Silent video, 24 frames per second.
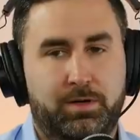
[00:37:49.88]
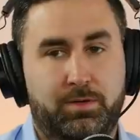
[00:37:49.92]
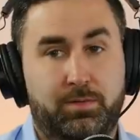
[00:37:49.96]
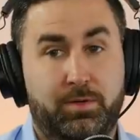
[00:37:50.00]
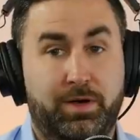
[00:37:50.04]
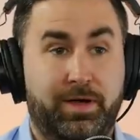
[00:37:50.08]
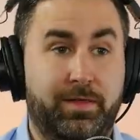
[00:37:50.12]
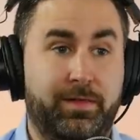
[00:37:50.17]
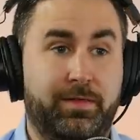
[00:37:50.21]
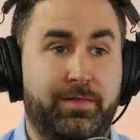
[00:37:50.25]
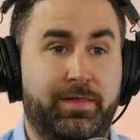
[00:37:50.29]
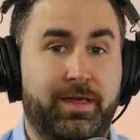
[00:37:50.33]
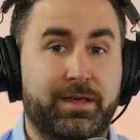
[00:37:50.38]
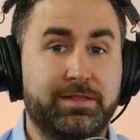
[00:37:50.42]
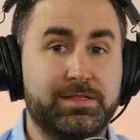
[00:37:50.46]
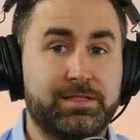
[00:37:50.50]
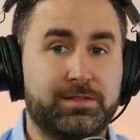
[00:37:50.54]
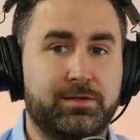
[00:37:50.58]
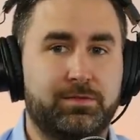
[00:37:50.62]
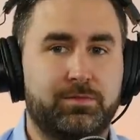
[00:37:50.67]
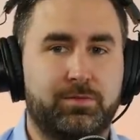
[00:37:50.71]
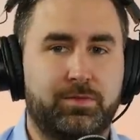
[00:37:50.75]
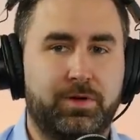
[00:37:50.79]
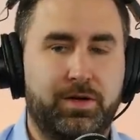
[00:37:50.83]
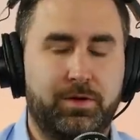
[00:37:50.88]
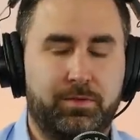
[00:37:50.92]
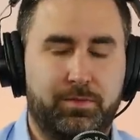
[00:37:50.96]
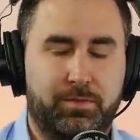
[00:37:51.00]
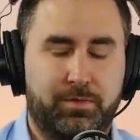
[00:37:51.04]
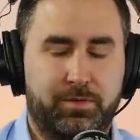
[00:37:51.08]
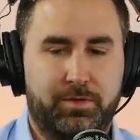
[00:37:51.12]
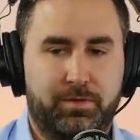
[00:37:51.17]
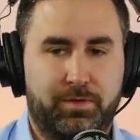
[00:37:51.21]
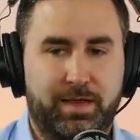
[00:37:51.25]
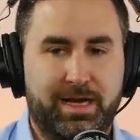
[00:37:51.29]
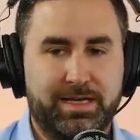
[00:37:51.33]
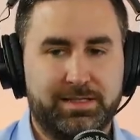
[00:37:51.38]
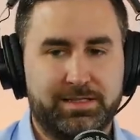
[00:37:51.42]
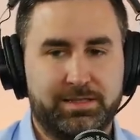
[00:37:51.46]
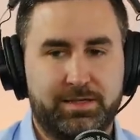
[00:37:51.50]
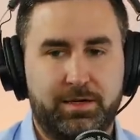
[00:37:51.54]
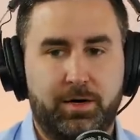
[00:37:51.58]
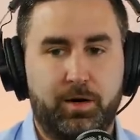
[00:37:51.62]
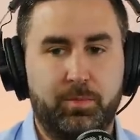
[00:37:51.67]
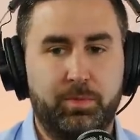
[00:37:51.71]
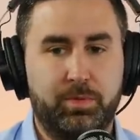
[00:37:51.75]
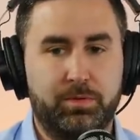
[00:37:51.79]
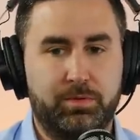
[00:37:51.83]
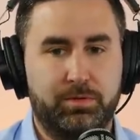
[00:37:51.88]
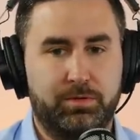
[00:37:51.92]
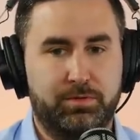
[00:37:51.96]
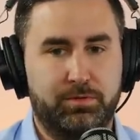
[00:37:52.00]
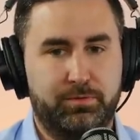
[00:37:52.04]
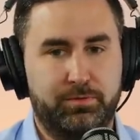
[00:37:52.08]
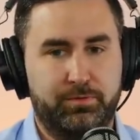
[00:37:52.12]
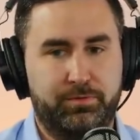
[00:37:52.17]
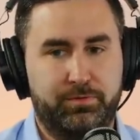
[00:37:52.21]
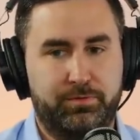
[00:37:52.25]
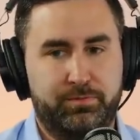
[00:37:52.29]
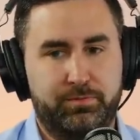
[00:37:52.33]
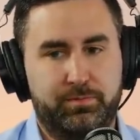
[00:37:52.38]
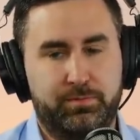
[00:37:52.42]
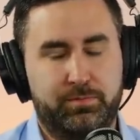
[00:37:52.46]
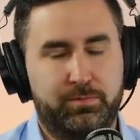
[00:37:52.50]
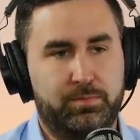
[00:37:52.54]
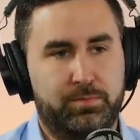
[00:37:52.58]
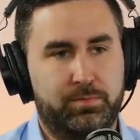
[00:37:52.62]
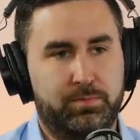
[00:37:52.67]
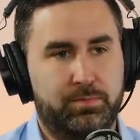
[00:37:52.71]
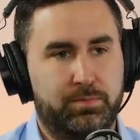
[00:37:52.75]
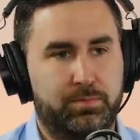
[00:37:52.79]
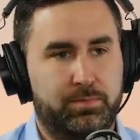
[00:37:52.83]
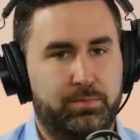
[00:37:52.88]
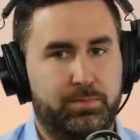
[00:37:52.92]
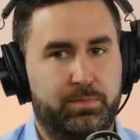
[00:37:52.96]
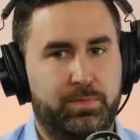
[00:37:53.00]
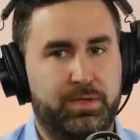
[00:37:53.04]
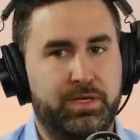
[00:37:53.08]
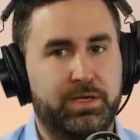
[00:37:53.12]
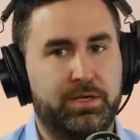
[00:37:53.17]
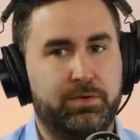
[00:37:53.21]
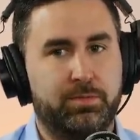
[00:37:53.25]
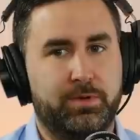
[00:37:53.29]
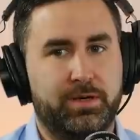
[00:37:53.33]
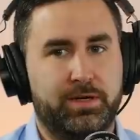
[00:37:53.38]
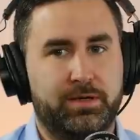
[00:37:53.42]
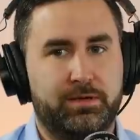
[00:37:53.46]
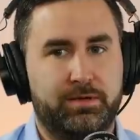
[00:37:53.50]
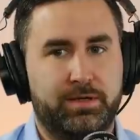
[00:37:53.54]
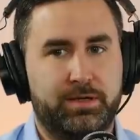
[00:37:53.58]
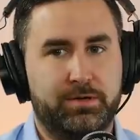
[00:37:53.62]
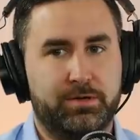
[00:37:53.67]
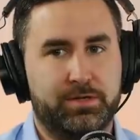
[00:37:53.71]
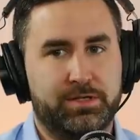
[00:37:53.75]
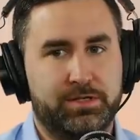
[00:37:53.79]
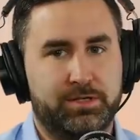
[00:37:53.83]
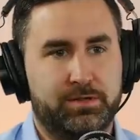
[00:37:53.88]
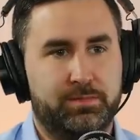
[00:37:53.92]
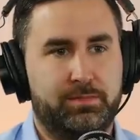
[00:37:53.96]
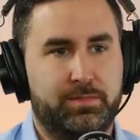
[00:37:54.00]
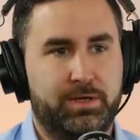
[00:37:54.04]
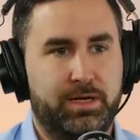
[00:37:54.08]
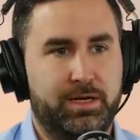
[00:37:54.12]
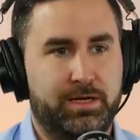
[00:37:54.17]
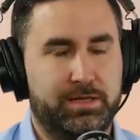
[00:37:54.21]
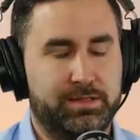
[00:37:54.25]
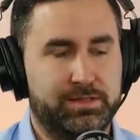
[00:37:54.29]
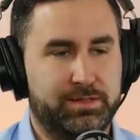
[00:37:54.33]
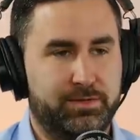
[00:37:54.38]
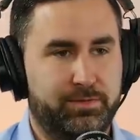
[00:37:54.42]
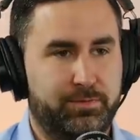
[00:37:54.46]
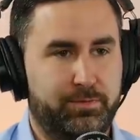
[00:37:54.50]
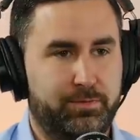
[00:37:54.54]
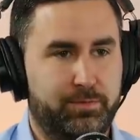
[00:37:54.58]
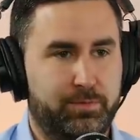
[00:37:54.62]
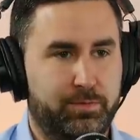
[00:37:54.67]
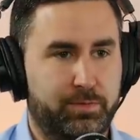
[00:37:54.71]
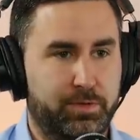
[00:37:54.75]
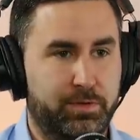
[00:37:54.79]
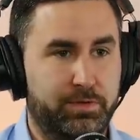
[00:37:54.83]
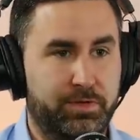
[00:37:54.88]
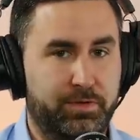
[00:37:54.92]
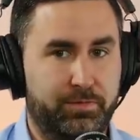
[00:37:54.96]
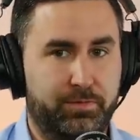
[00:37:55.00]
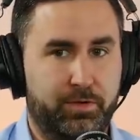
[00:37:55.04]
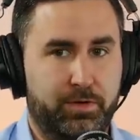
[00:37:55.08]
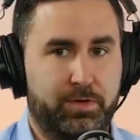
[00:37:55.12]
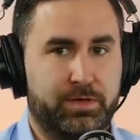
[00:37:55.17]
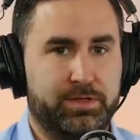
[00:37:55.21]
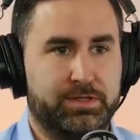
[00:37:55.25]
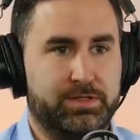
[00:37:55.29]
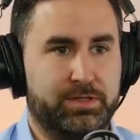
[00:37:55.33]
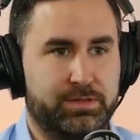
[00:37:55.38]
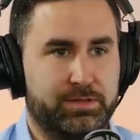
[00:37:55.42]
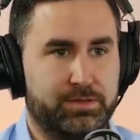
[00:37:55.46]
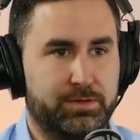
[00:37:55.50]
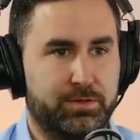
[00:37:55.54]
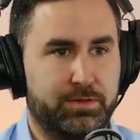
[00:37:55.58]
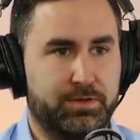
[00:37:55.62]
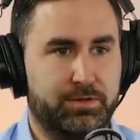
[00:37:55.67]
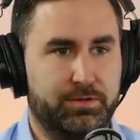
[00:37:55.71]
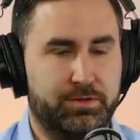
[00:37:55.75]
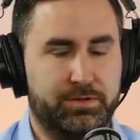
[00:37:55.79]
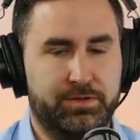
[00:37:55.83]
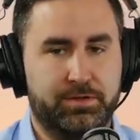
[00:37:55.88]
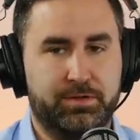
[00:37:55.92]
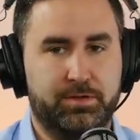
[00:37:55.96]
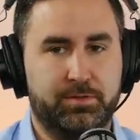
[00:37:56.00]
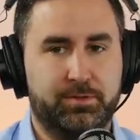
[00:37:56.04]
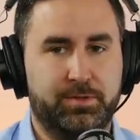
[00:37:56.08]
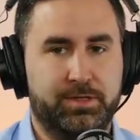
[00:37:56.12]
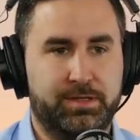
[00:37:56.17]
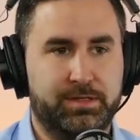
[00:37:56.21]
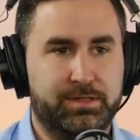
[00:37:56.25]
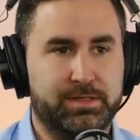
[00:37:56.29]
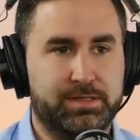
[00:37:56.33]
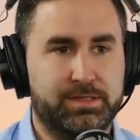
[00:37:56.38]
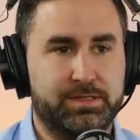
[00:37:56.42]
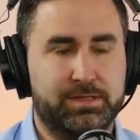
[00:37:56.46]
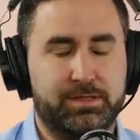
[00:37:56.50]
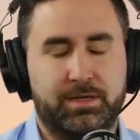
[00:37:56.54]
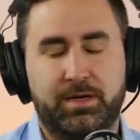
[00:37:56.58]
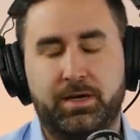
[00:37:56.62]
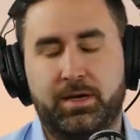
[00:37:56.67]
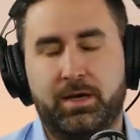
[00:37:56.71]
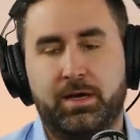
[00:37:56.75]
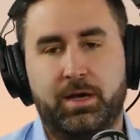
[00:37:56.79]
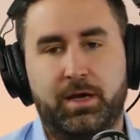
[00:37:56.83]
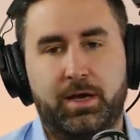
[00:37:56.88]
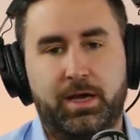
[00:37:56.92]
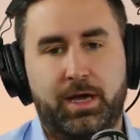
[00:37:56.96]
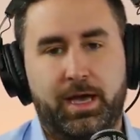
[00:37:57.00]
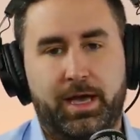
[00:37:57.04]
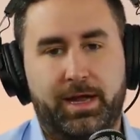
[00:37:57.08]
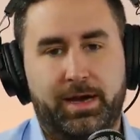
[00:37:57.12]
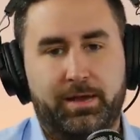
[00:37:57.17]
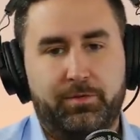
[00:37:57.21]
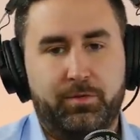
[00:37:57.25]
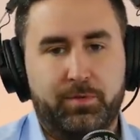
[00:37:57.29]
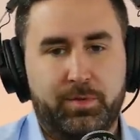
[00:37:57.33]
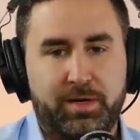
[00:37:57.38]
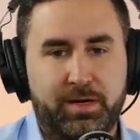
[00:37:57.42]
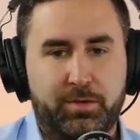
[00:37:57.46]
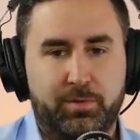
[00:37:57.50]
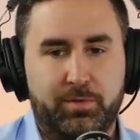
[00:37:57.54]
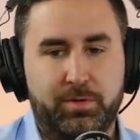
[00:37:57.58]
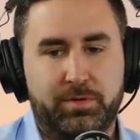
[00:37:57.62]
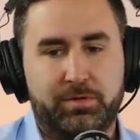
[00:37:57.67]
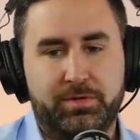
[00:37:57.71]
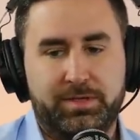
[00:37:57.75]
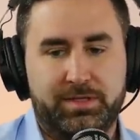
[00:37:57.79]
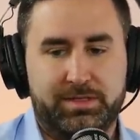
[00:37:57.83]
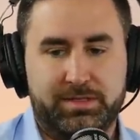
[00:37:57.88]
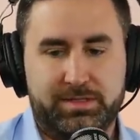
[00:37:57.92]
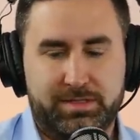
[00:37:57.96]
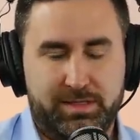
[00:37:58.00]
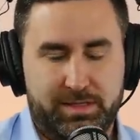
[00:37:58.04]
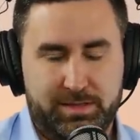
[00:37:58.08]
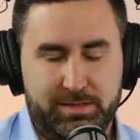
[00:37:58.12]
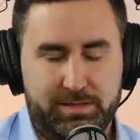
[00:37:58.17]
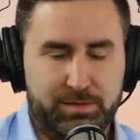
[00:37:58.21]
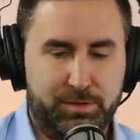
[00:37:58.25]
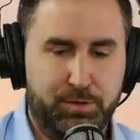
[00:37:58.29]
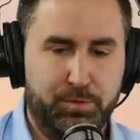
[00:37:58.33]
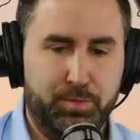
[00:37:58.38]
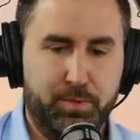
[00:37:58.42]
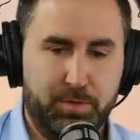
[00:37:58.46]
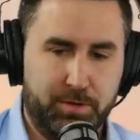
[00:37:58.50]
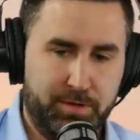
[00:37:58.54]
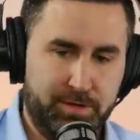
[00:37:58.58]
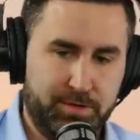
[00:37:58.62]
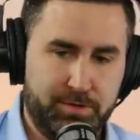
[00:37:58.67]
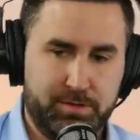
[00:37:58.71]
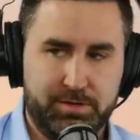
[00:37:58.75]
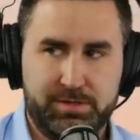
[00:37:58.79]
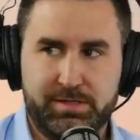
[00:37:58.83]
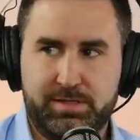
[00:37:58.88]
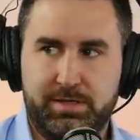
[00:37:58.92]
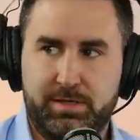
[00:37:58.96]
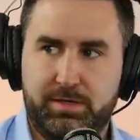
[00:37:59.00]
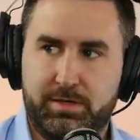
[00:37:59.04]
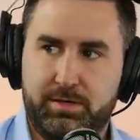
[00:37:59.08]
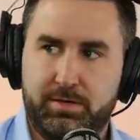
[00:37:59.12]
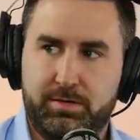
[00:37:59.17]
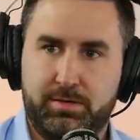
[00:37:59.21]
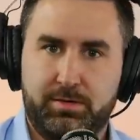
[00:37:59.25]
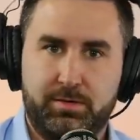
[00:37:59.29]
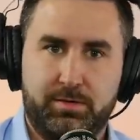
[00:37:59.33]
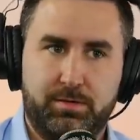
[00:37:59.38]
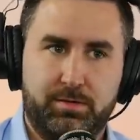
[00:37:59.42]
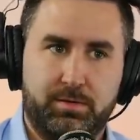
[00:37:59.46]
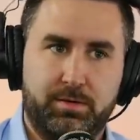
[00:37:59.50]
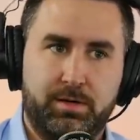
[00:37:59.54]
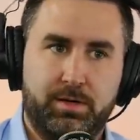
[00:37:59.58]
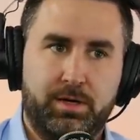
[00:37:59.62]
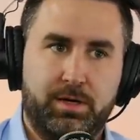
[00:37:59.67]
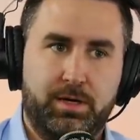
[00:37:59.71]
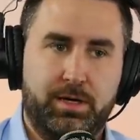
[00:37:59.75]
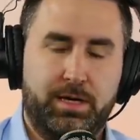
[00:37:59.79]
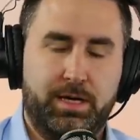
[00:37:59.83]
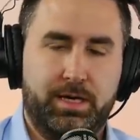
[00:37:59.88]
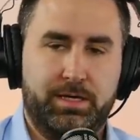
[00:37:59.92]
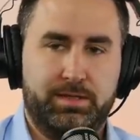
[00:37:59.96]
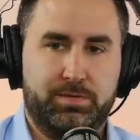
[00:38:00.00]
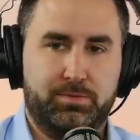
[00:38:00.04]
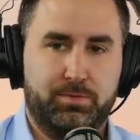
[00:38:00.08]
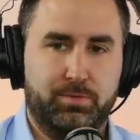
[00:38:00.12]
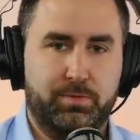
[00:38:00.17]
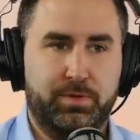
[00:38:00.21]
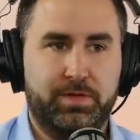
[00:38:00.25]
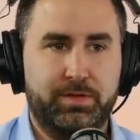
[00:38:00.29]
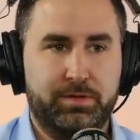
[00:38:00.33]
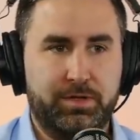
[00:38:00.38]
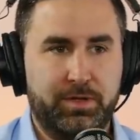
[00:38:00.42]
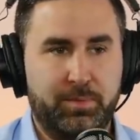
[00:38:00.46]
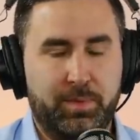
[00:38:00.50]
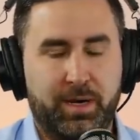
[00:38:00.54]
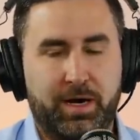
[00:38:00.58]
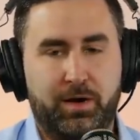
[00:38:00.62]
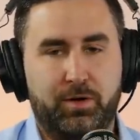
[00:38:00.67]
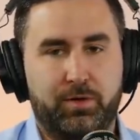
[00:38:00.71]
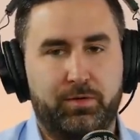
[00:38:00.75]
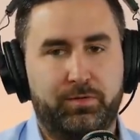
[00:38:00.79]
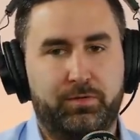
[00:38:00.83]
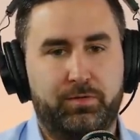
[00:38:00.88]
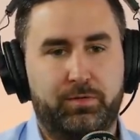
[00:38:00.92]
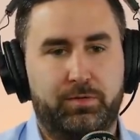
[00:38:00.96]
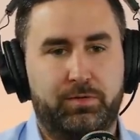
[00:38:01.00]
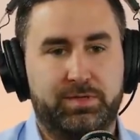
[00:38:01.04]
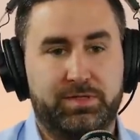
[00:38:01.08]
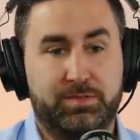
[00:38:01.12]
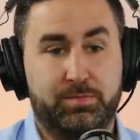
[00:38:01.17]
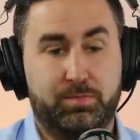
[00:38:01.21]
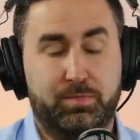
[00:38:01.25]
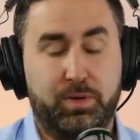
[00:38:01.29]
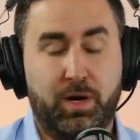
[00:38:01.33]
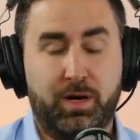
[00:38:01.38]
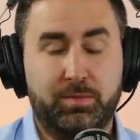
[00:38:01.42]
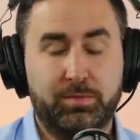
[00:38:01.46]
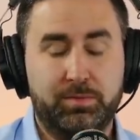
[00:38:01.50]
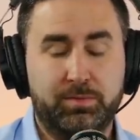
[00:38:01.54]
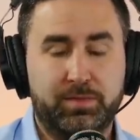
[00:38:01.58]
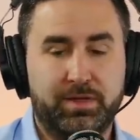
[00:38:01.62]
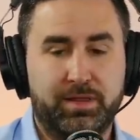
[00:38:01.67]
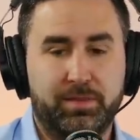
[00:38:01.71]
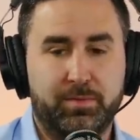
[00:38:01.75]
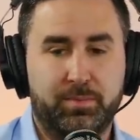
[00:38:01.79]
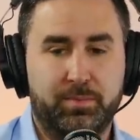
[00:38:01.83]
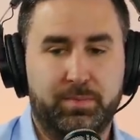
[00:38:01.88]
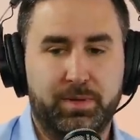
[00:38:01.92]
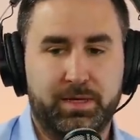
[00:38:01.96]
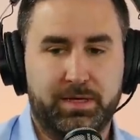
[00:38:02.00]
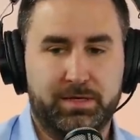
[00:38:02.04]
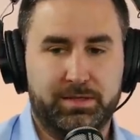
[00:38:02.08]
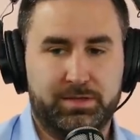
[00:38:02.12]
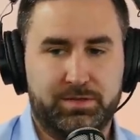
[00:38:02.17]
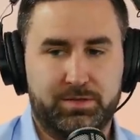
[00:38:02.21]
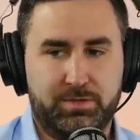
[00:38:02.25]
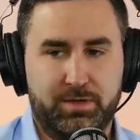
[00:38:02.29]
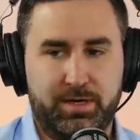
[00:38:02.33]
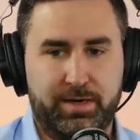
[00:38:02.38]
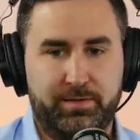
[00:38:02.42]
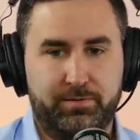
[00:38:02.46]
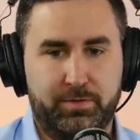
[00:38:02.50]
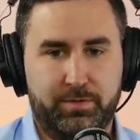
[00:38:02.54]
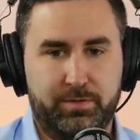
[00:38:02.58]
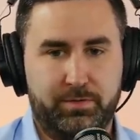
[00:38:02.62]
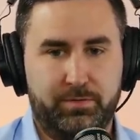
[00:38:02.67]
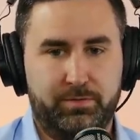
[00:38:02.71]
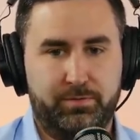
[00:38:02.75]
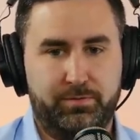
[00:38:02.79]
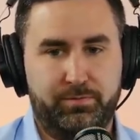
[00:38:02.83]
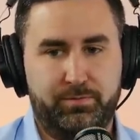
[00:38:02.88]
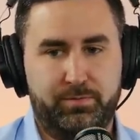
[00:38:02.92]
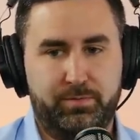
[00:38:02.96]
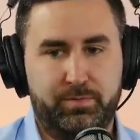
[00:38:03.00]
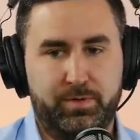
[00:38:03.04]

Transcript: Right. That's uh, you know the last couple of PQA leadership meetings have really focused on social determinants, and everybody really it's like super interesting. It's really mm -hmm. powerful. It's probably the biggest driver of